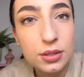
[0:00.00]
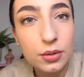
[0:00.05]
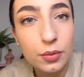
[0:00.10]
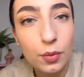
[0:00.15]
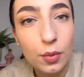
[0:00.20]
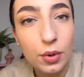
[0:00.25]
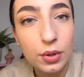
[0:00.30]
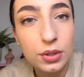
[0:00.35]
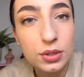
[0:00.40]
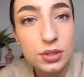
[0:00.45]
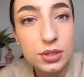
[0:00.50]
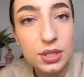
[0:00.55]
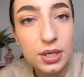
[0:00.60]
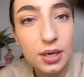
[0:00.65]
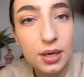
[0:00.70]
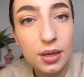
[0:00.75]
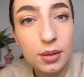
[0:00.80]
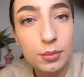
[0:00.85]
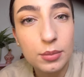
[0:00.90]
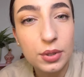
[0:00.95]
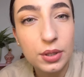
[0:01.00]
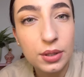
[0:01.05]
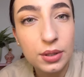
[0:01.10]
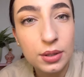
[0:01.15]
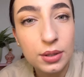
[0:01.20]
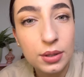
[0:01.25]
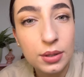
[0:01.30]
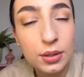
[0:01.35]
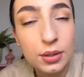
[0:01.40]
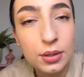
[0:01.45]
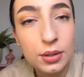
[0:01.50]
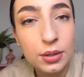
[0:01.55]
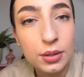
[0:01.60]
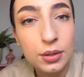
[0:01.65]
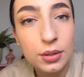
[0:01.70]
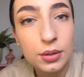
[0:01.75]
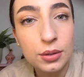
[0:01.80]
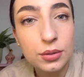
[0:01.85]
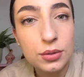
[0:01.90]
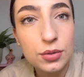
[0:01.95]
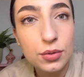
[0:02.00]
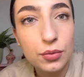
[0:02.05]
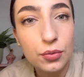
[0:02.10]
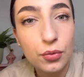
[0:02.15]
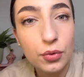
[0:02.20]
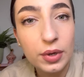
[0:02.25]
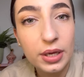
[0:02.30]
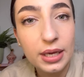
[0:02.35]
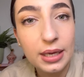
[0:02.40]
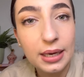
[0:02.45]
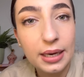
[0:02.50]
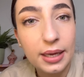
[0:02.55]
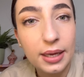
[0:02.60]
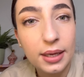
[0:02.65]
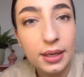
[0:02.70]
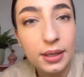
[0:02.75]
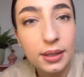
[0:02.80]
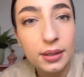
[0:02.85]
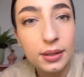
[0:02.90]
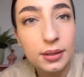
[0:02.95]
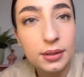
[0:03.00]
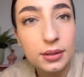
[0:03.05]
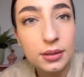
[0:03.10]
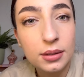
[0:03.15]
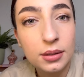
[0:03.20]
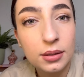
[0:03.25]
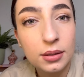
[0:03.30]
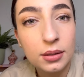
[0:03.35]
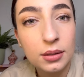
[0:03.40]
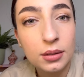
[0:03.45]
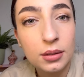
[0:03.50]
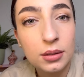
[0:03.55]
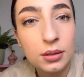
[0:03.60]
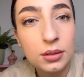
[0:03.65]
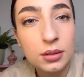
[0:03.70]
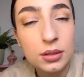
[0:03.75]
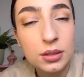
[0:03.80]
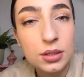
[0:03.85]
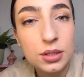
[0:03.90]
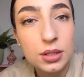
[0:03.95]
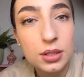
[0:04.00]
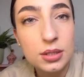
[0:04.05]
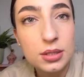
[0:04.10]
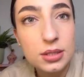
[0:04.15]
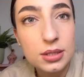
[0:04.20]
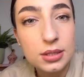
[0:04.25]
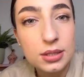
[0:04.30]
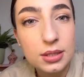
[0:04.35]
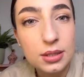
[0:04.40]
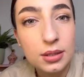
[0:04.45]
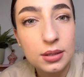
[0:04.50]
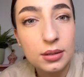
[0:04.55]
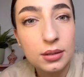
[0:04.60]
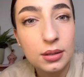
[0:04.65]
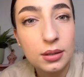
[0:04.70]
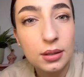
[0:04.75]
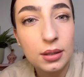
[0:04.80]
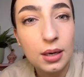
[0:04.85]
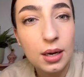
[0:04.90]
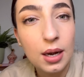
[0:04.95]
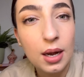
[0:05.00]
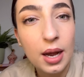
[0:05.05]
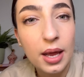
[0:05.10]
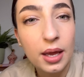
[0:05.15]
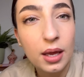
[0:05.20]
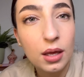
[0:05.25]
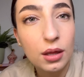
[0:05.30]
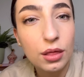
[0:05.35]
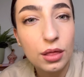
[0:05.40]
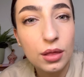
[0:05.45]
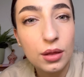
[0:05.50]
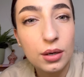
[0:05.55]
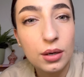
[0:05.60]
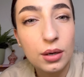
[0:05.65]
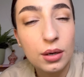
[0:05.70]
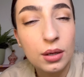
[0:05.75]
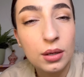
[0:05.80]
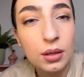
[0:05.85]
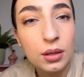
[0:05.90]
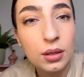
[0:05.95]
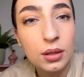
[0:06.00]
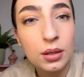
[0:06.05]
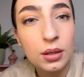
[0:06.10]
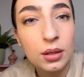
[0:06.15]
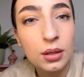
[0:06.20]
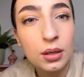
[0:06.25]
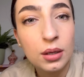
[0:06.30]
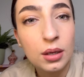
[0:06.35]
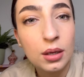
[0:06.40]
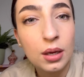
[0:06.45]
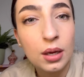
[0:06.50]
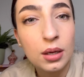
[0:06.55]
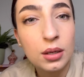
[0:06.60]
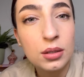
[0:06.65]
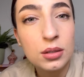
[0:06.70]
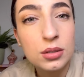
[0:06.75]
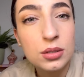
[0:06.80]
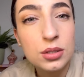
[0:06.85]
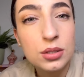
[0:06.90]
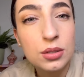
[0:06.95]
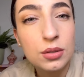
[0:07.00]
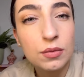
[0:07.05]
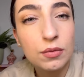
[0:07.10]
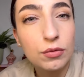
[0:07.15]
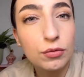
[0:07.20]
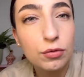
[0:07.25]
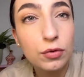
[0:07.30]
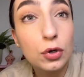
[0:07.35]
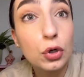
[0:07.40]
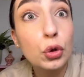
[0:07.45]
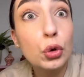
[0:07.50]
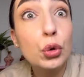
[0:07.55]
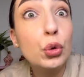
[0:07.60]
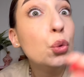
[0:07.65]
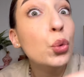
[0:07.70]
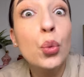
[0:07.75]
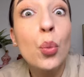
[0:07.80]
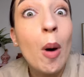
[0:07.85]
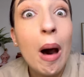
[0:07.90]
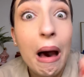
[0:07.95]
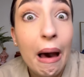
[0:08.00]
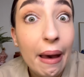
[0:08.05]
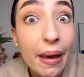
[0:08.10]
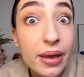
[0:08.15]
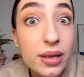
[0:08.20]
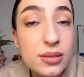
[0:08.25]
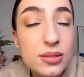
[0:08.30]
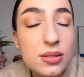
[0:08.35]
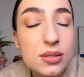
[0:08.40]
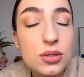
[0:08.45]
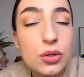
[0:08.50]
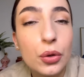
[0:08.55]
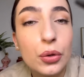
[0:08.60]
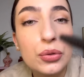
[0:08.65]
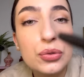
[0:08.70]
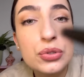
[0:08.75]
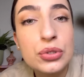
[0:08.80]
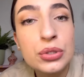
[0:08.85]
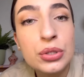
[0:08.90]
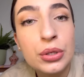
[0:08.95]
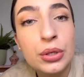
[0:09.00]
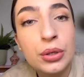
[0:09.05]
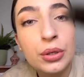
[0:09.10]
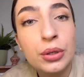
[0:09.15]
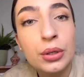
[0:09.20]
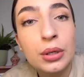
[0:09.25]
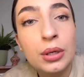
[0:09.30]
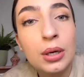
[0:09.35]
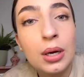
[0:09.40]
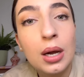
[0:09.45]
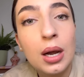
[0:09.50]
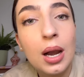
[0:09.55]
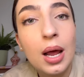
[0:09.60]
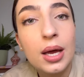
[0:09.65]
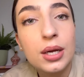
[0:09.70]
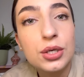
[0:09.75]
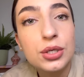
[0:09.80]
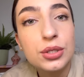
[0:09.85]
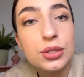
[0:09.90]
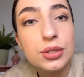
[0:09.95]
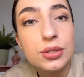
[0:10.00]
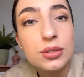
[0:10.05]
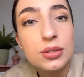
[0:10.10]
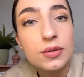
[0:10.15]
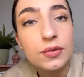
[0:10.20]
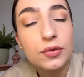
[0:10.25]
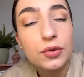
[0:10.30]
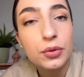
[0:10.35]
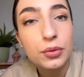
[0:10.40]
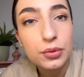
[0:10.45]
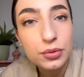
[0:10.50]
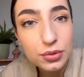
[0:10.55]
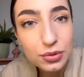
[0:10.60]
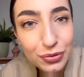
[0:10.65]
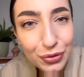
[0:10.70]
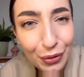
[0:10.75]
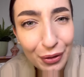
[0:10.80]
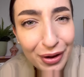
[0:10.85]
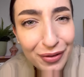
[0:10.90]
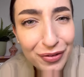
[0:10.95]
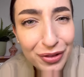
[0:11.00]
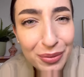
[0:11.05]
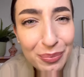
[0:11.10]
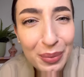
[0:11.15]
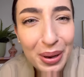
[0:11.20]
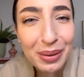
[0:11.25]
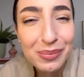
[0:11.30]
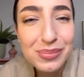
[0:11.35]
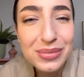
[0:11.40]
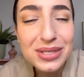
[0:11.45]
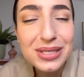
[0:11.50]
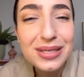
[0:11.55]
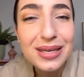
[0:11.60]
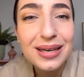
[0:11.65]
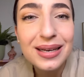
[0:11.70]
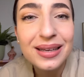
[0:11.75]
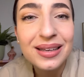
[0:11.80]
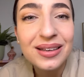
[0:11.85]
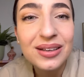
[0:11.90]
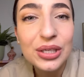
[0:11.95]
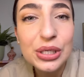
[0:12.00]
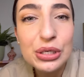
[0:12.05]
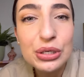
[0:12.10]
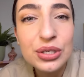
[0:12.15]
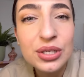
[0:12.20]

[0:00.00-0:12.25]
the wand up to really just lengthen and volumize those lashes of yours. Sorry for the bump, darling. Gosh,